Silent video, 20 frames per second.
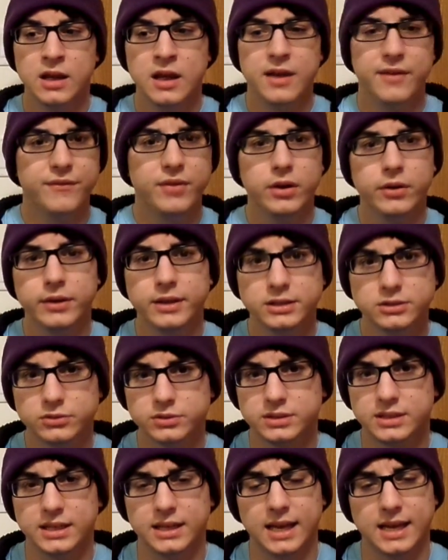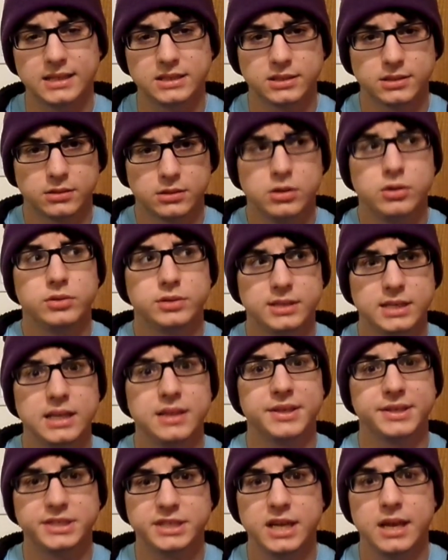very interesting as you see
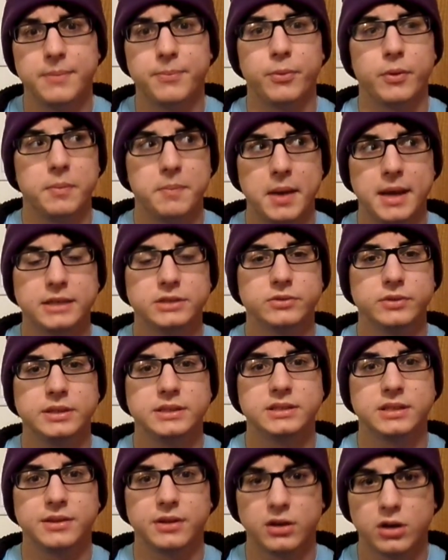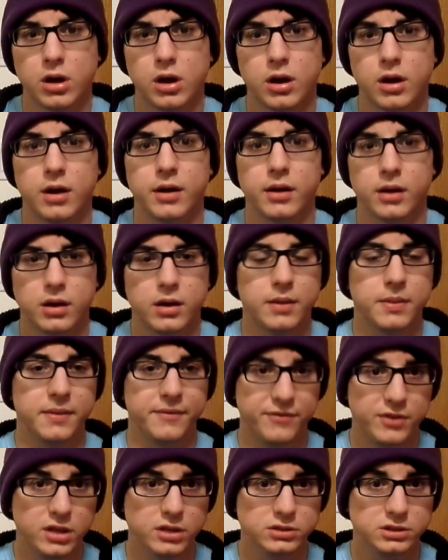the sheep when Madoline's in the card on the
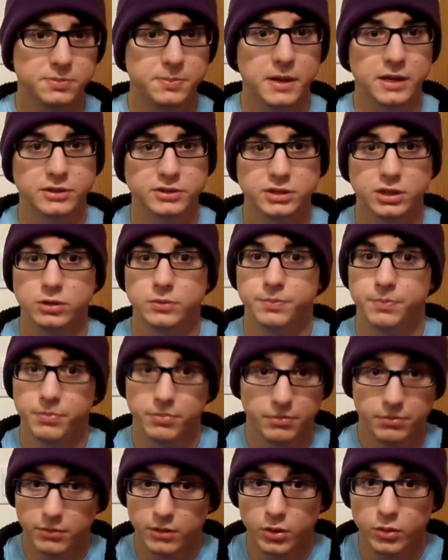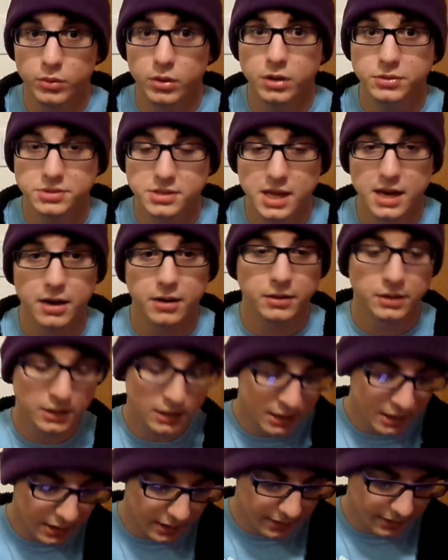field spell, so who knows there.
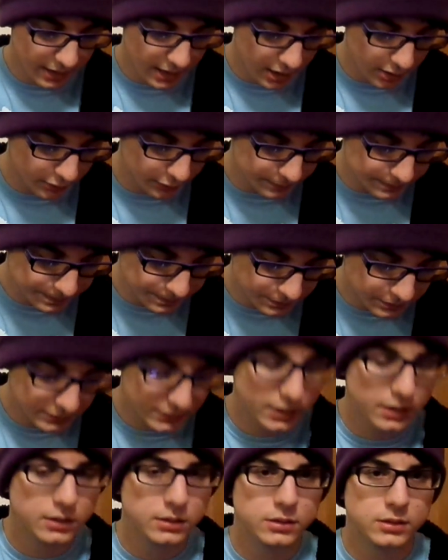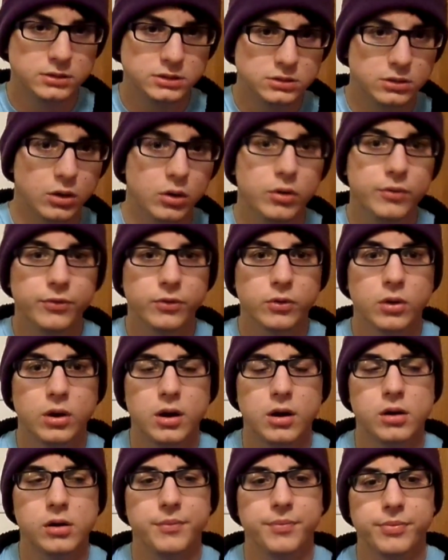Now,
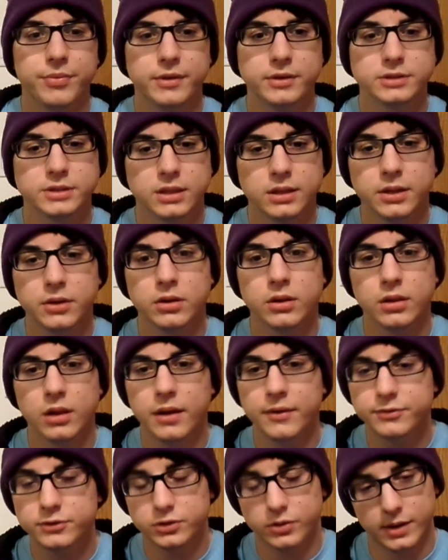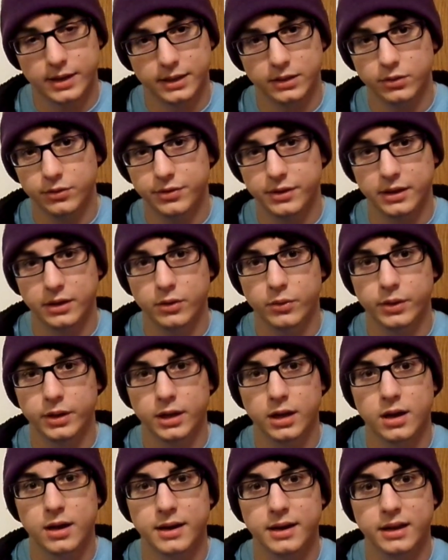overall, there's a little love triangle thing going
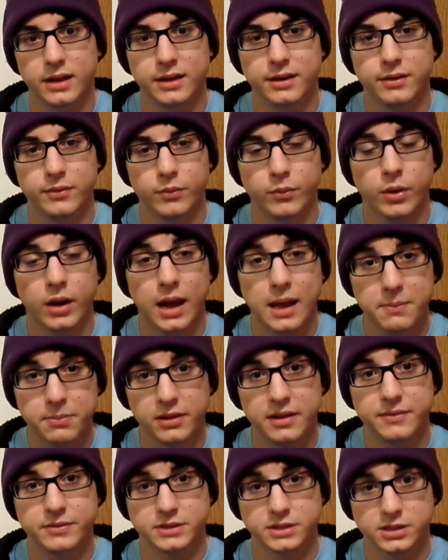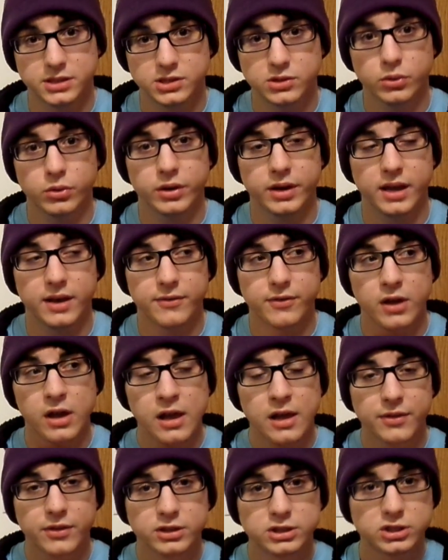on, and what I believe is the story of
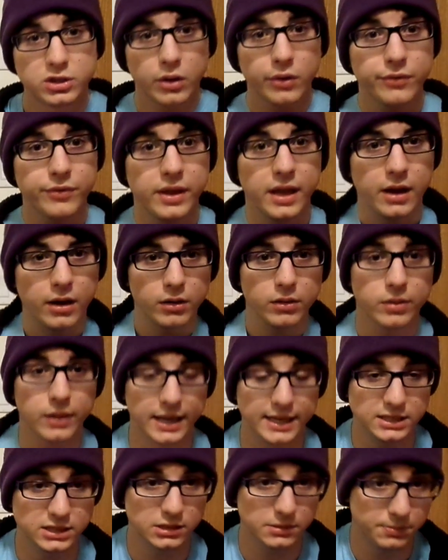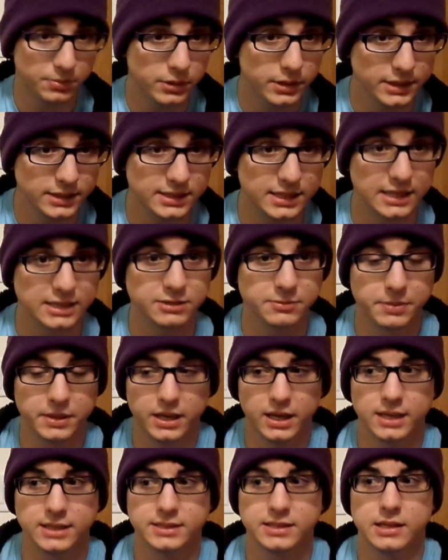the Chauvier likes the Puddingcess
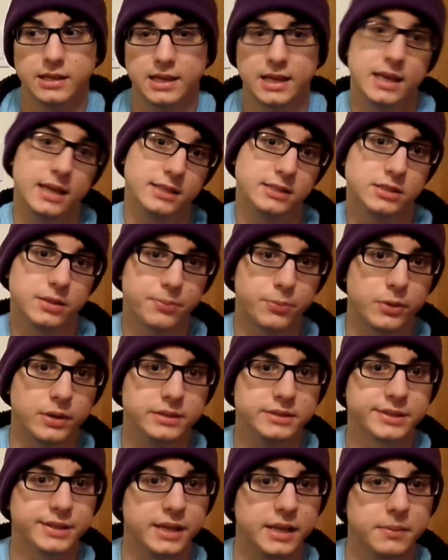because he is the prince and he